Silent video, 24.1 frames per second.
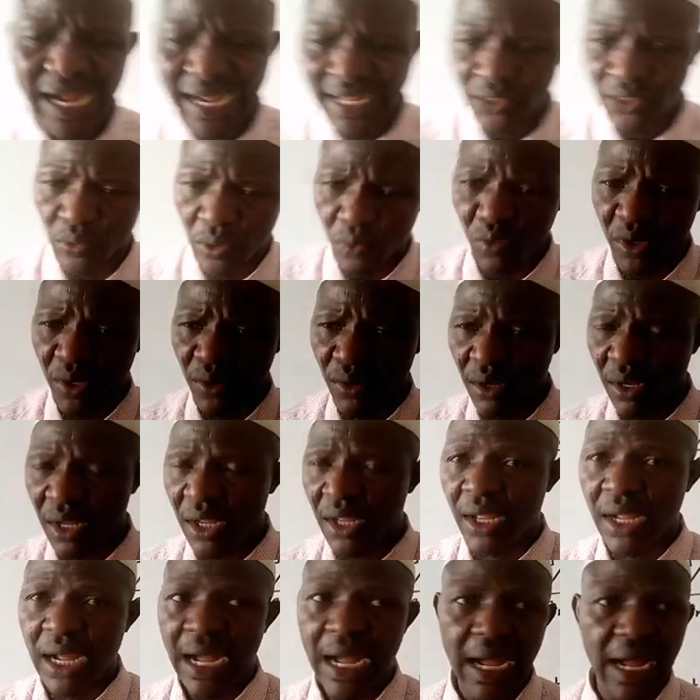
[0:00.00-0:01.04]
at what we
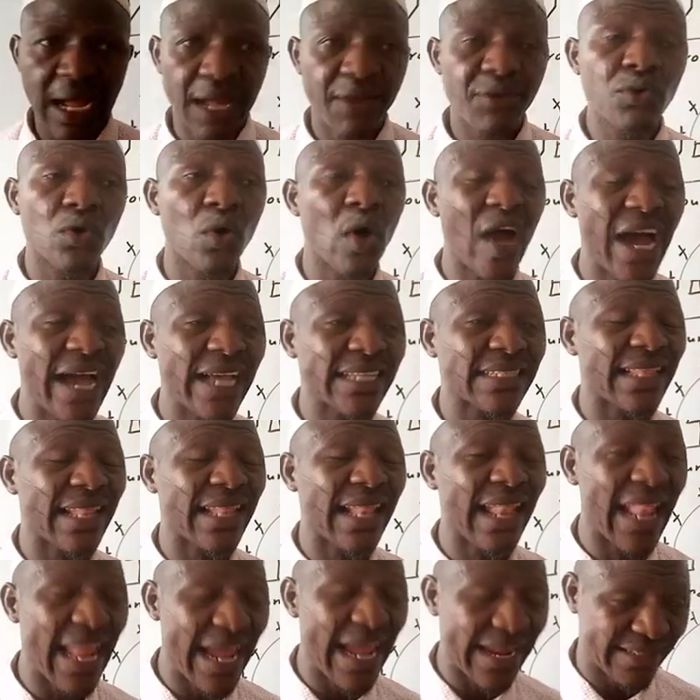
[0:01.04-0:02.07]
know as
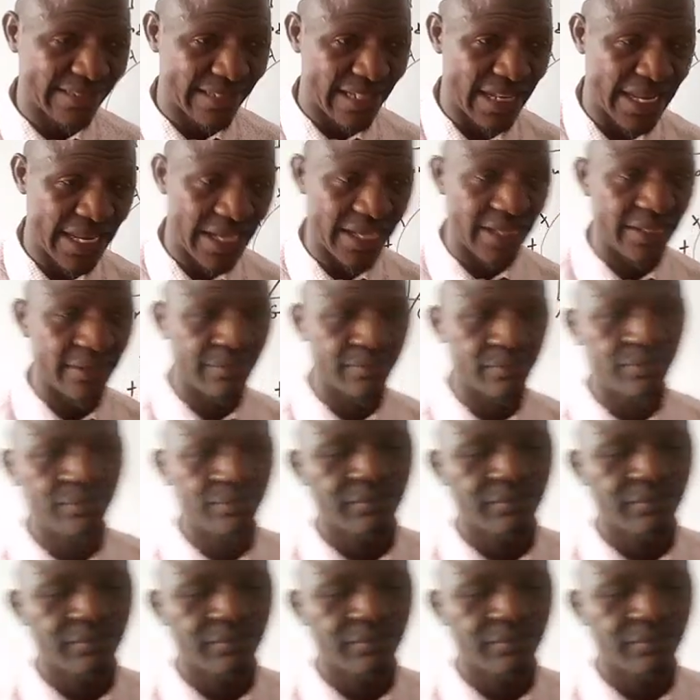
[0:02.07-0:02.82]
lightning,